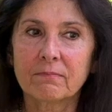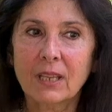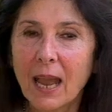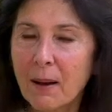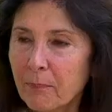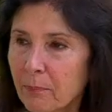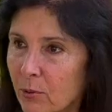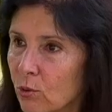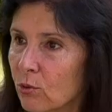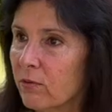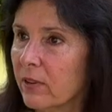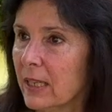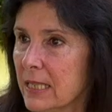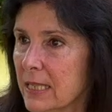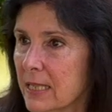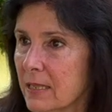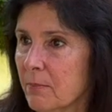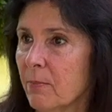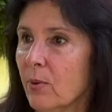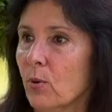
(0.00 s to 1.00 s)
approval
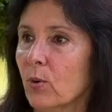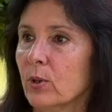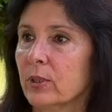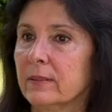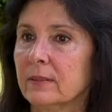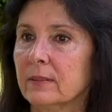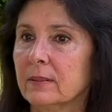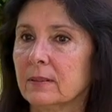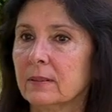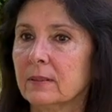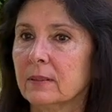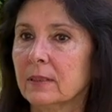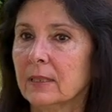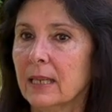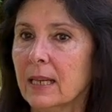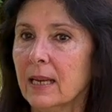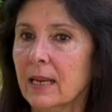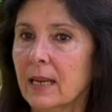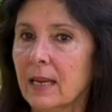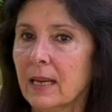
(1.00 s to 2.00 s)
is important,
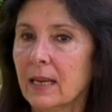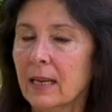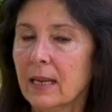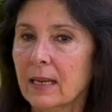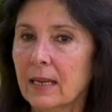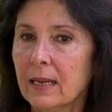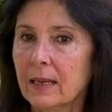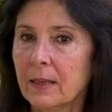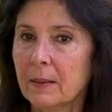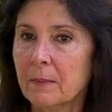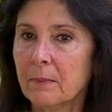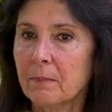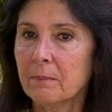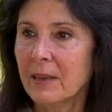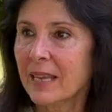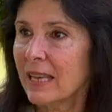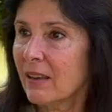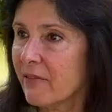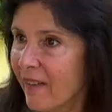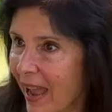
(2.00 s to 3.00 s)

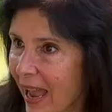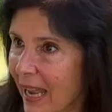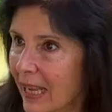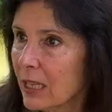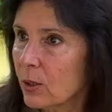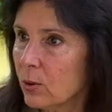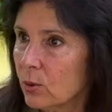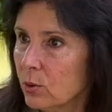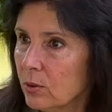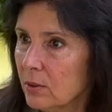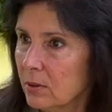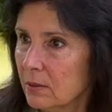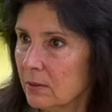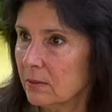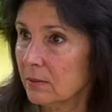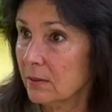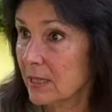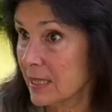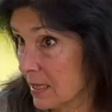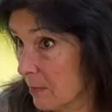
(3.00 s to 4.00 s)
being valued
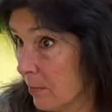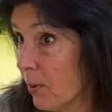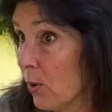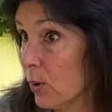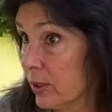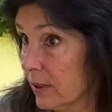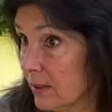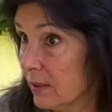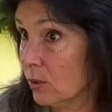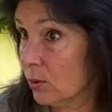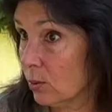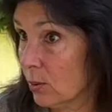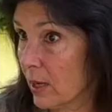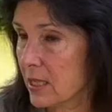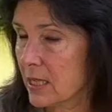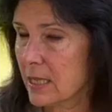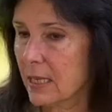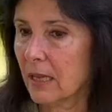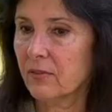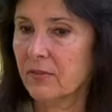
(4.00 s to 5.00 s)
is important to our
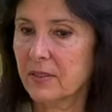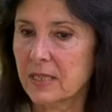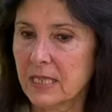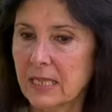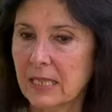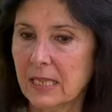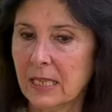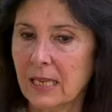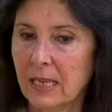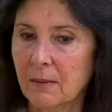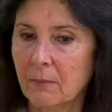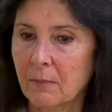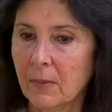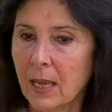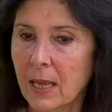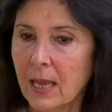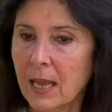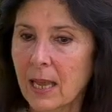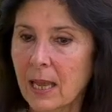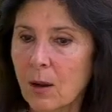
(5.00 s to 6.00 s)
self-esteem,
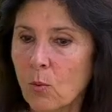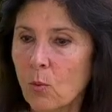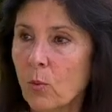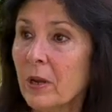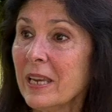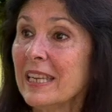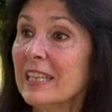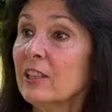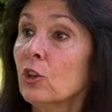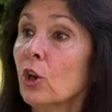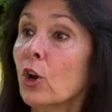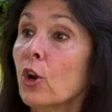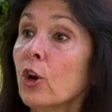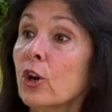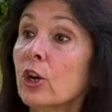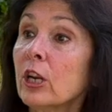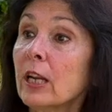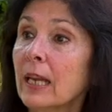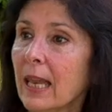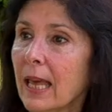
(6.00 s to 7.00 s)
we
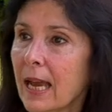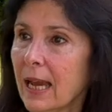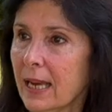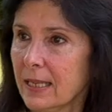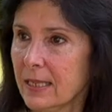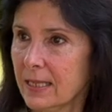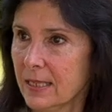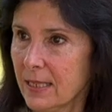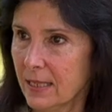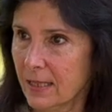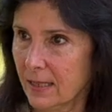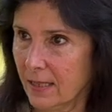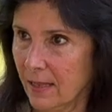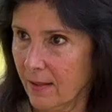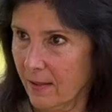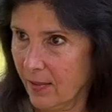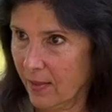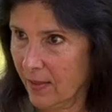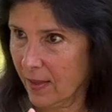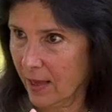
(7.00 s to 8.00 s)
internalize
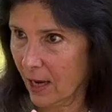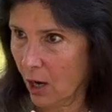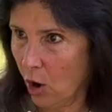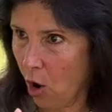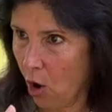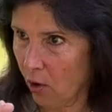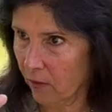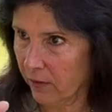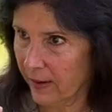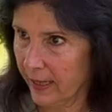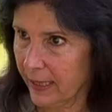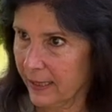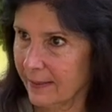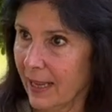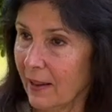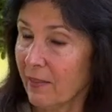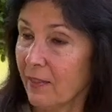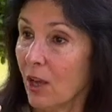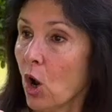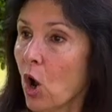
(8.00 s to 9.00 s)
the conflict
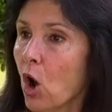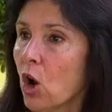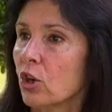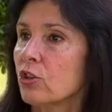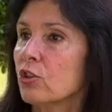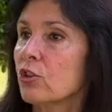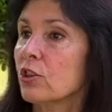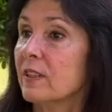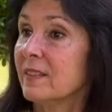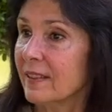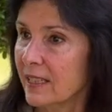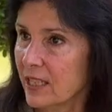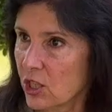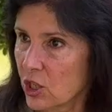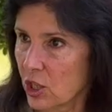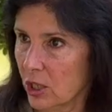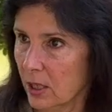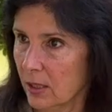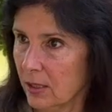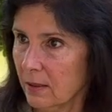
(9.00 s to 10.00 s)
and the
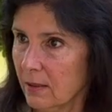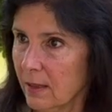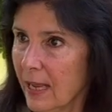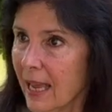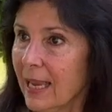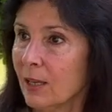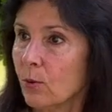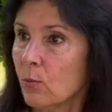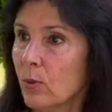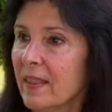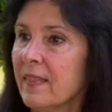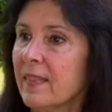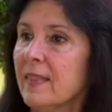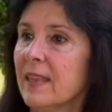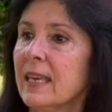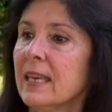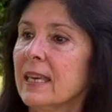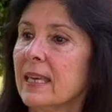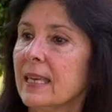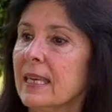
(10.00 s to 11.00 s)
contradiction, and we
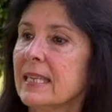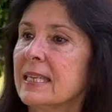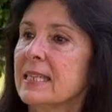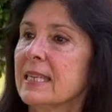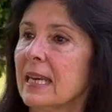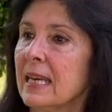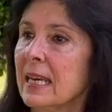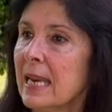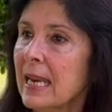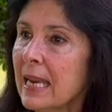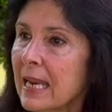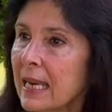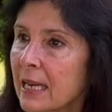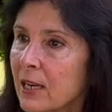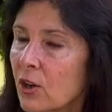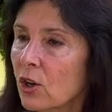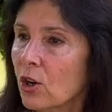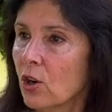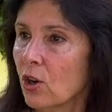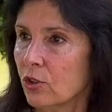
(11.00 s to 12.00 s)
think it's an
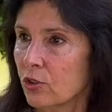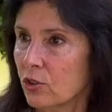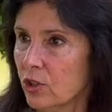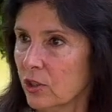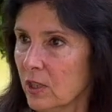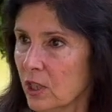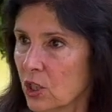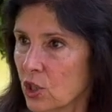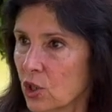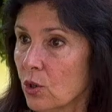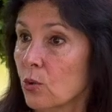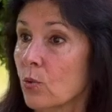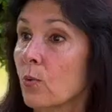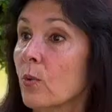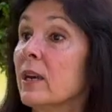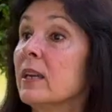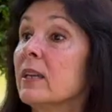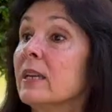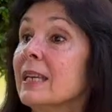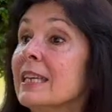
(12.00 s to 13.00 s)
inner contradiction
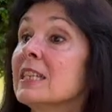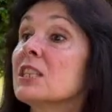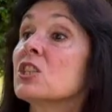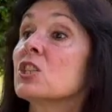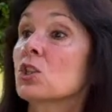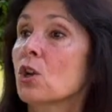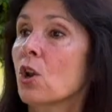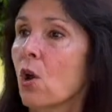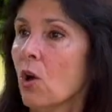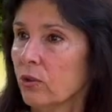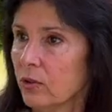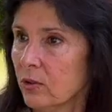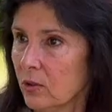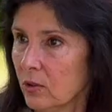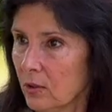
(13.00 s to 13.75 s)
when it's not.